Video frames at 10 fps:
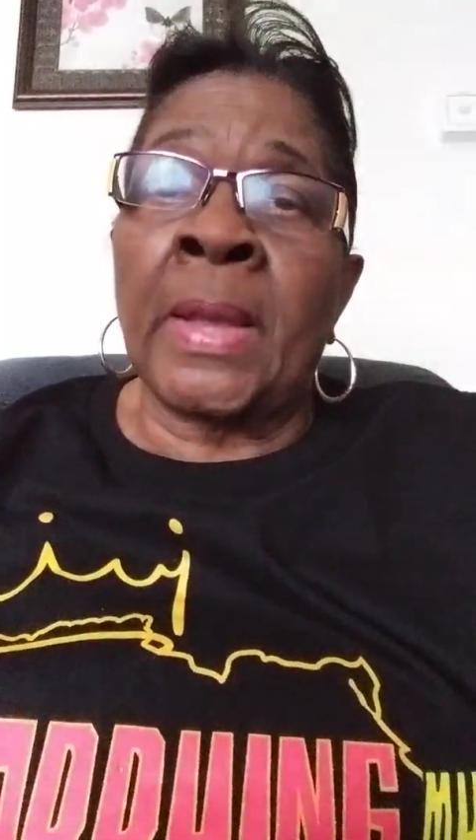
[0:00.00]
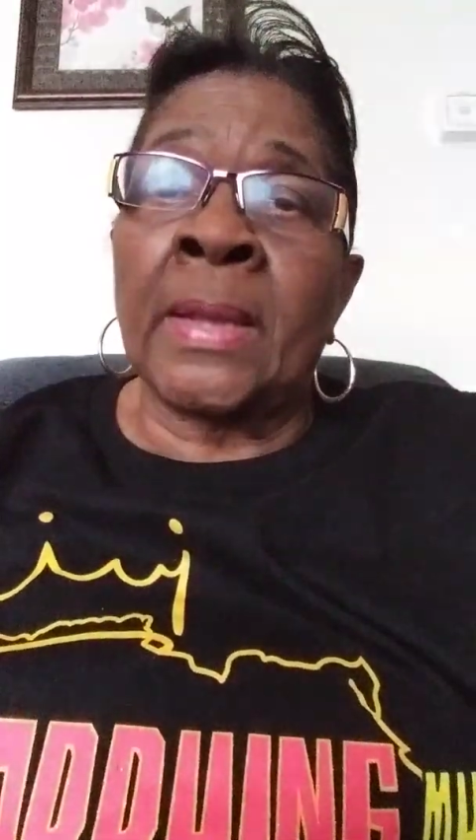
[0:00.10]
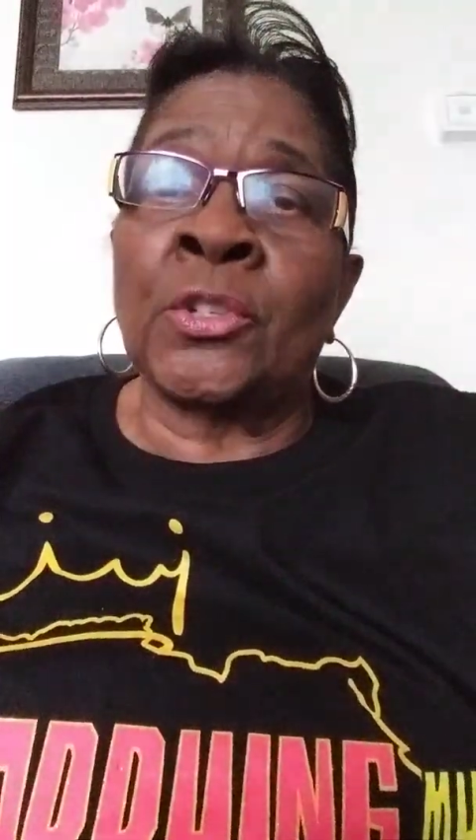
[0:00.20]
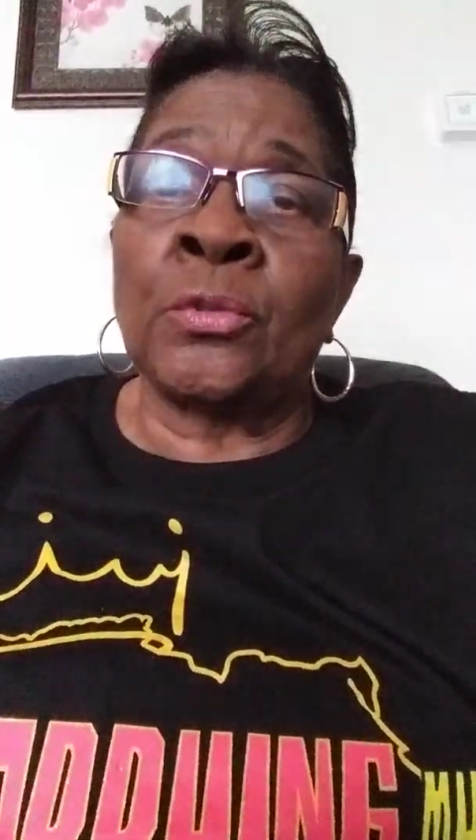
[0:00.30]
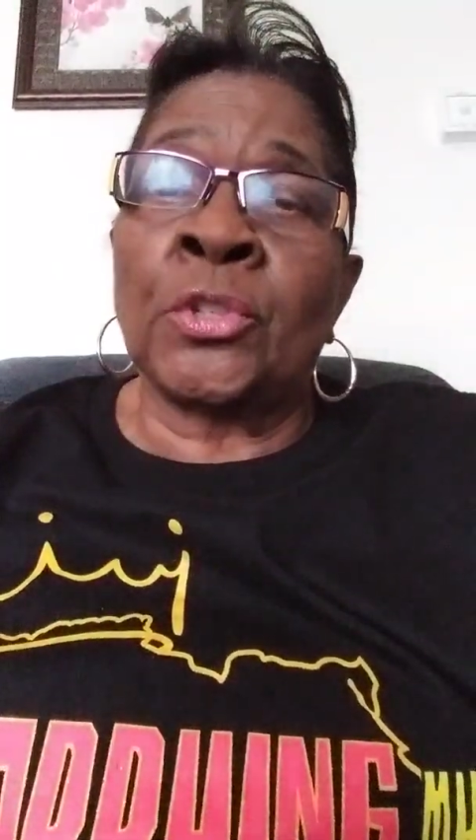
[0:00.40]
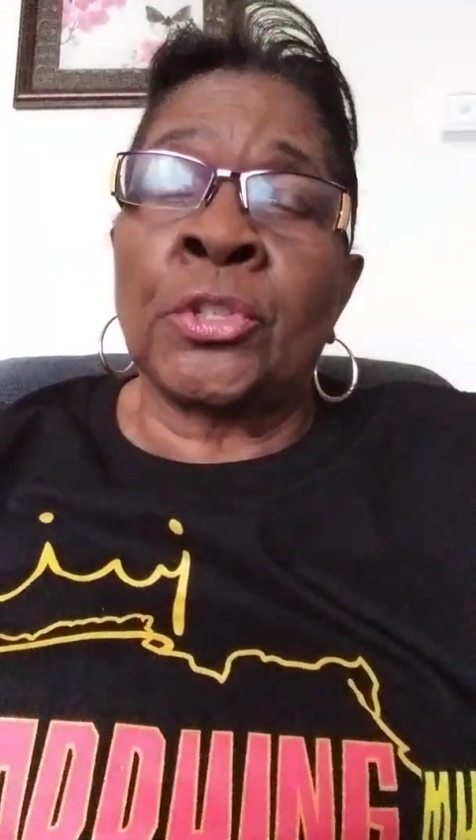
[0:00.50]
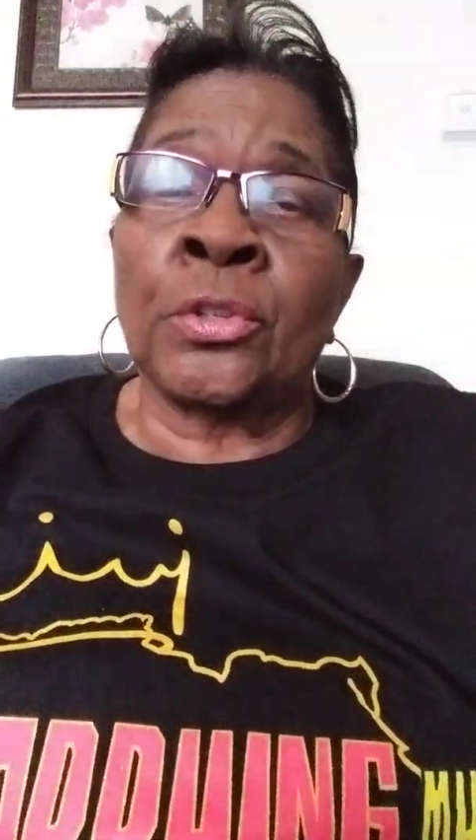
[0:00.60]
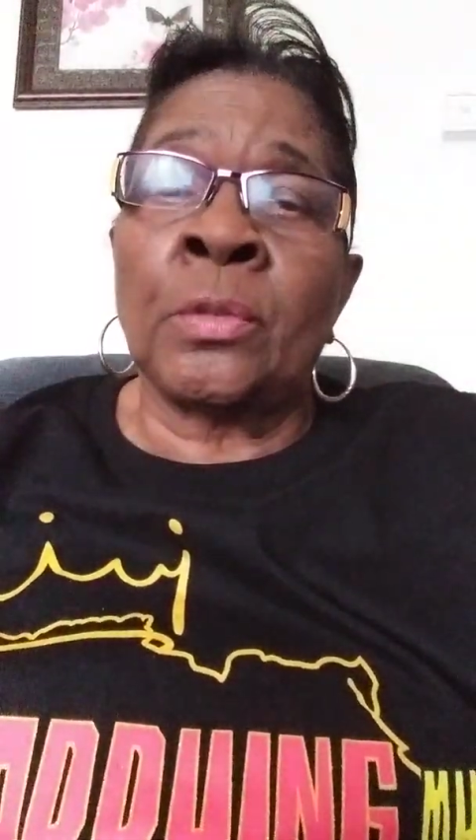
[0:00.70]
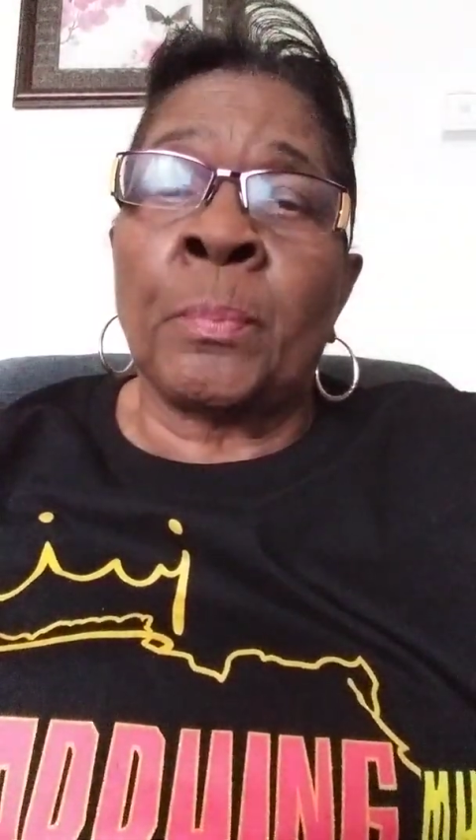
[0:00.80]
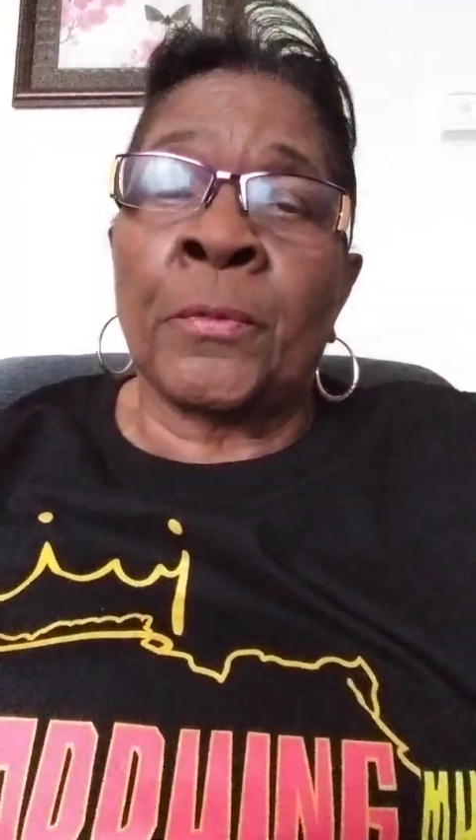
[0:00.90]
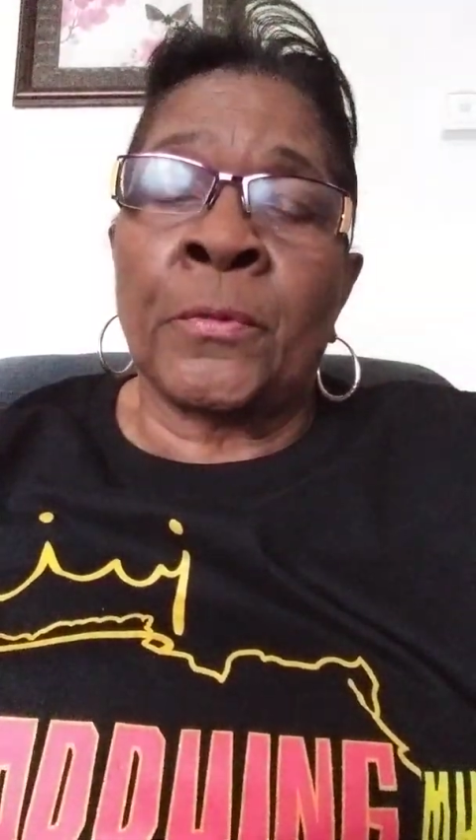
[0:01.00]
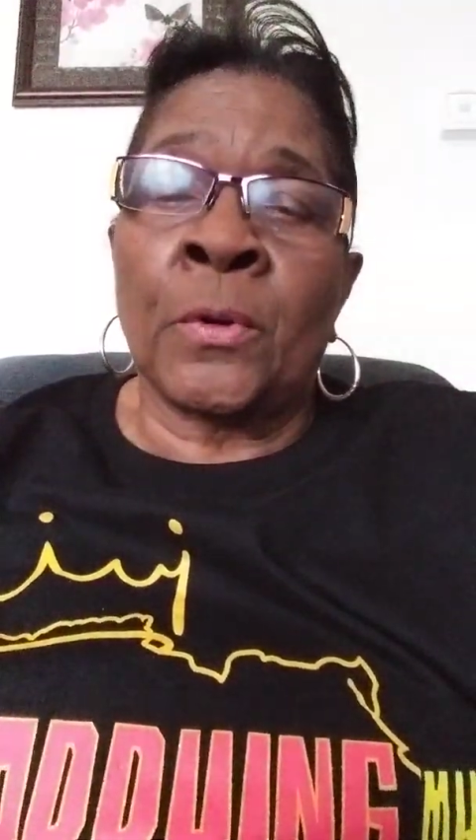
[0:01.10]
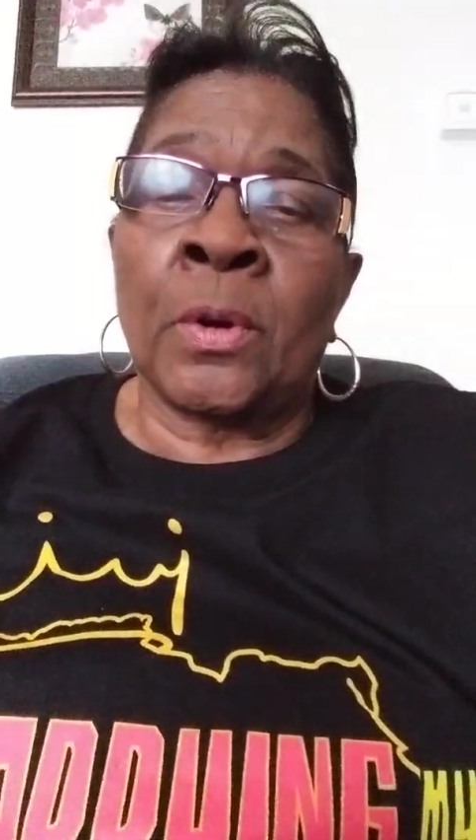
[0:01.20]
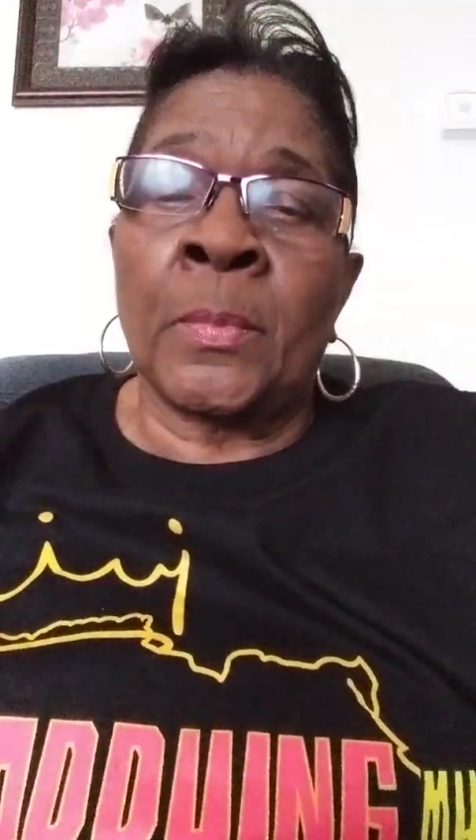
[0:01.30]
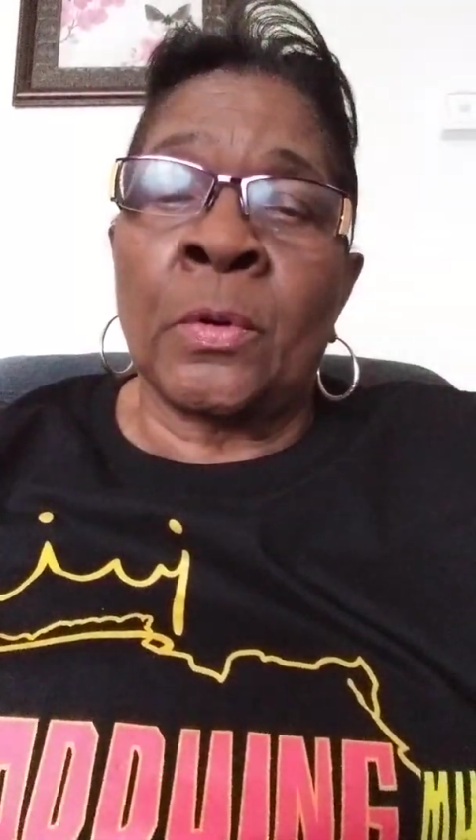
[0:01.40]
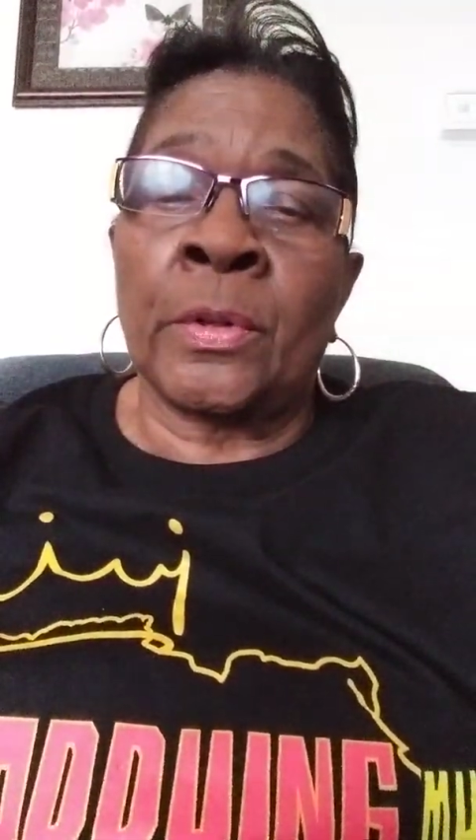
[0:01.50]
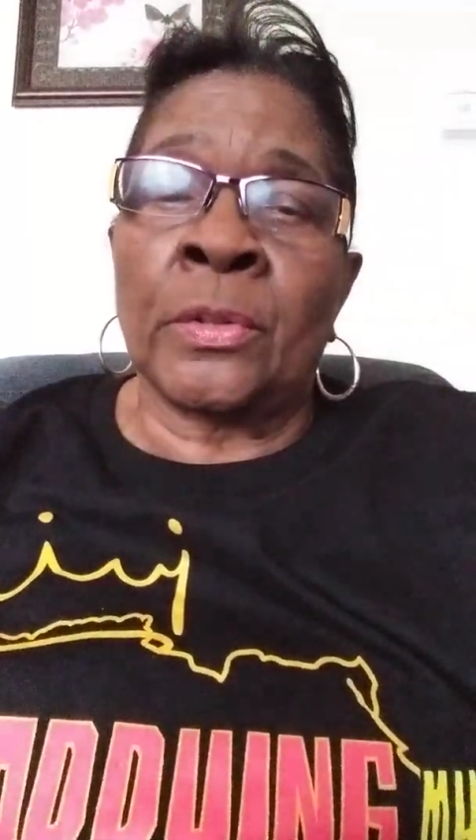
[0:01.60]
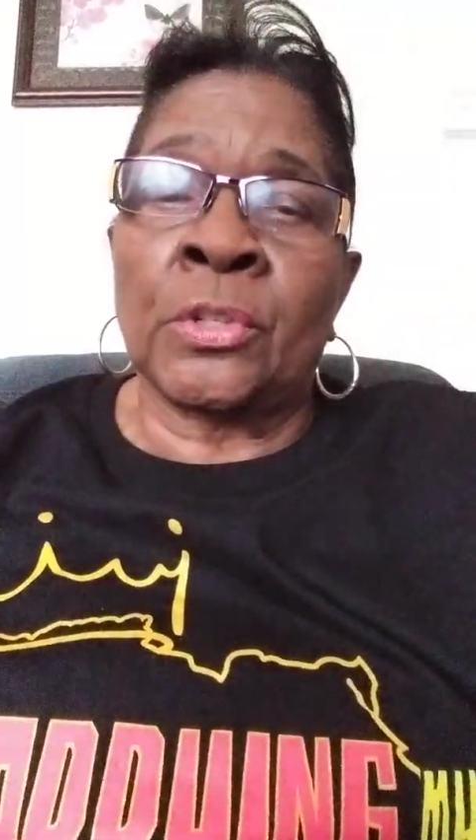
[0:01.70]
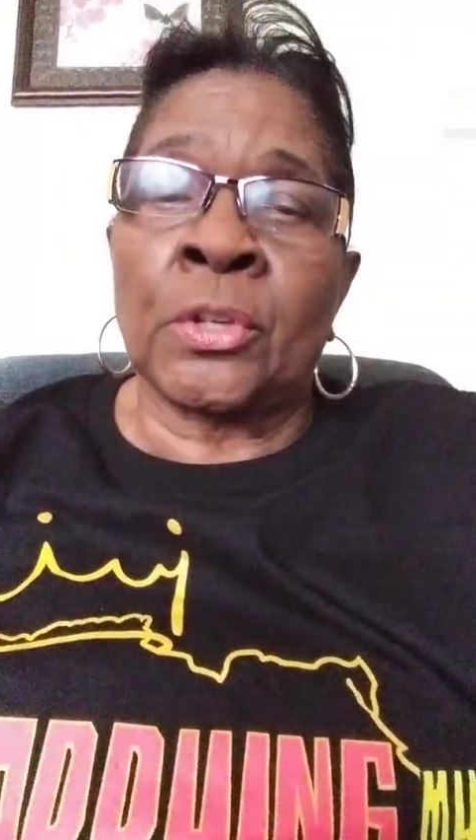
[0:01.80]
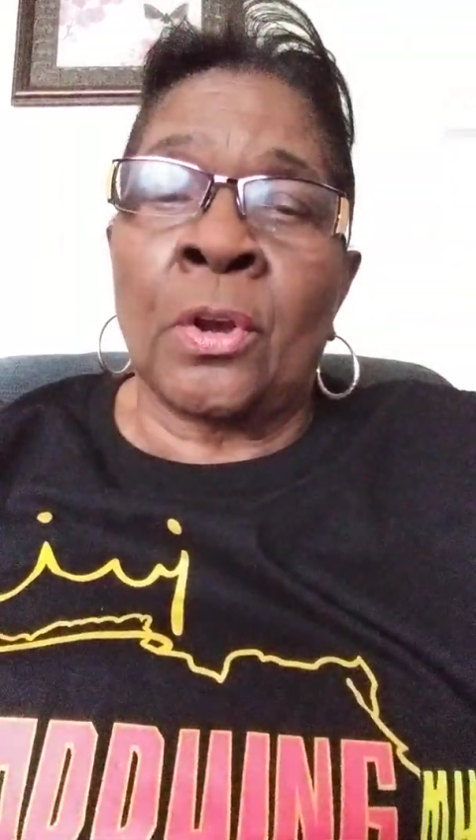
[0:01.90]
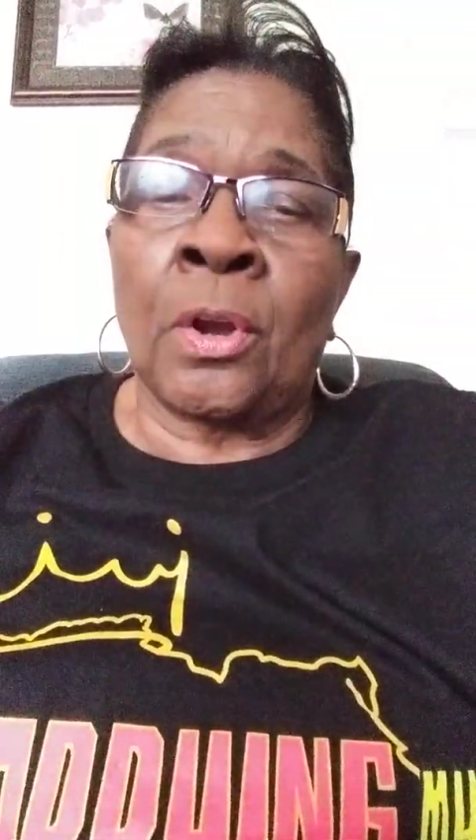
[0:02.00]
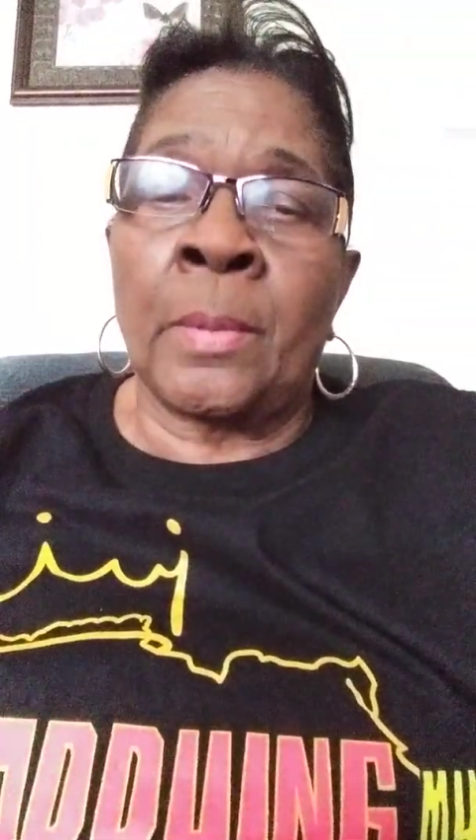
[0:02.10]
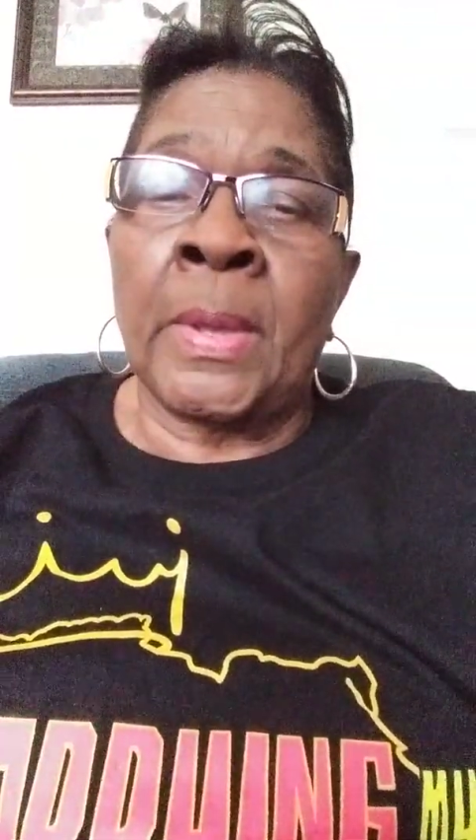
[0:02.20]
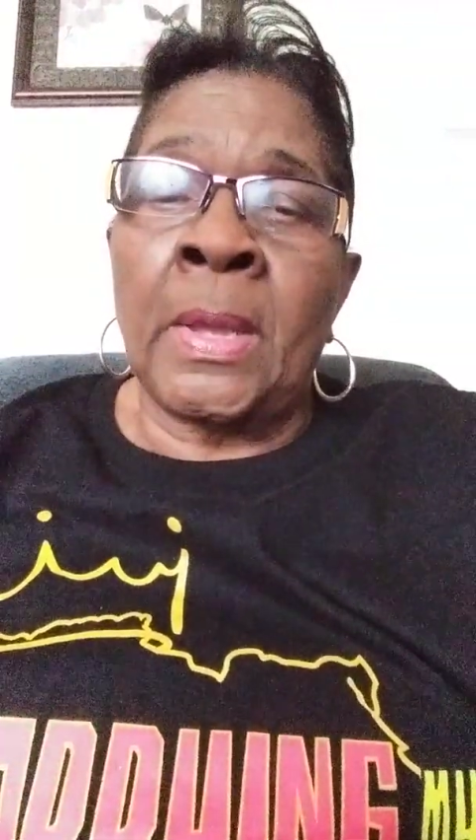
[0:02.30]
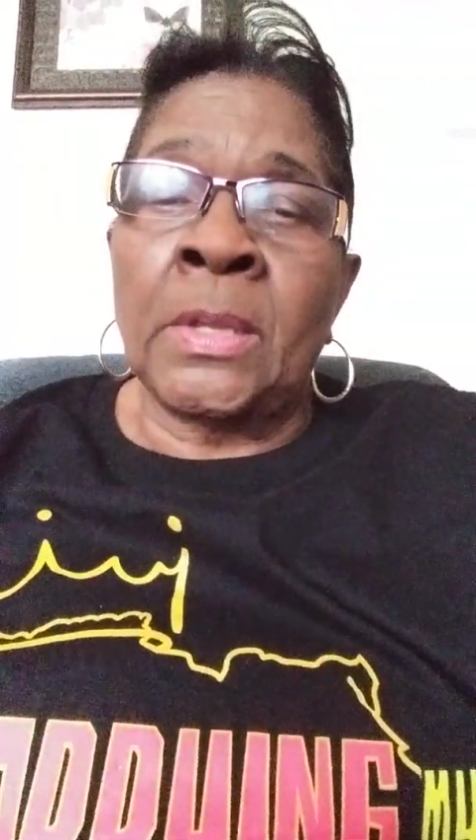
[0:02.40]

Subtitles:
as you should perform on the job.